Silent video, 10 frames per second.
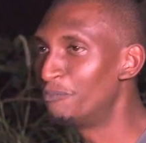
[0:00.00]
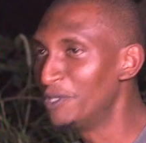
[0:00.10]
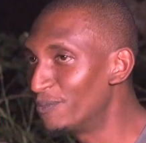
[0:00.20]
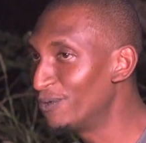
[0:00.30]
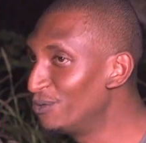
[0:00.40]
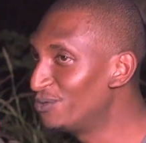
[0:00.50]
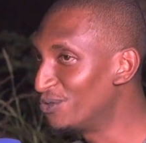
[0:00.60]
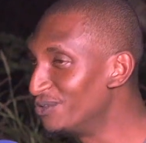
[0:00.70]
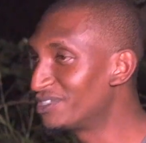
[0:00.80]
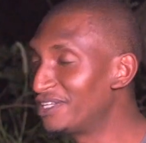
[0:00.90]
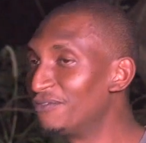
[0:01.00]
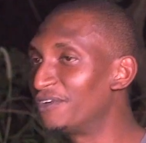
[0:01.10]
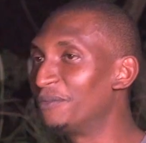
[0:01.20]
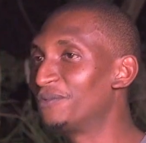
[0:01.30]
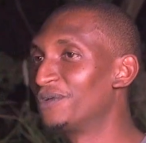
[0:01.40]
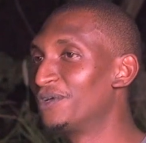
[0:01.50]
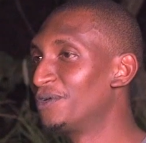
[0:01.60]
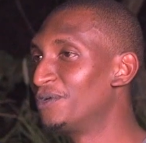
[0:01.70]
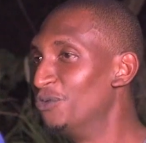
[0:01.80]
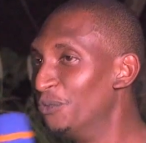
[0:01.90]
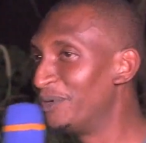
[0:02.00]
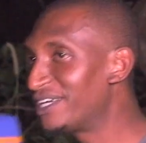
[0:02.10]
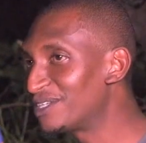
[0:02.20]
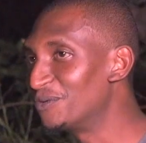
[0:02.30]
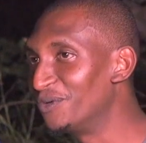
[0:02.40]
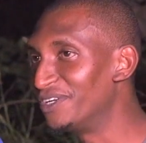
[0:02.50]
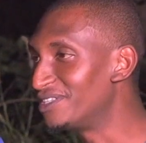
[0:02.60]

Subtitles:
The people who don't give up, no matter what.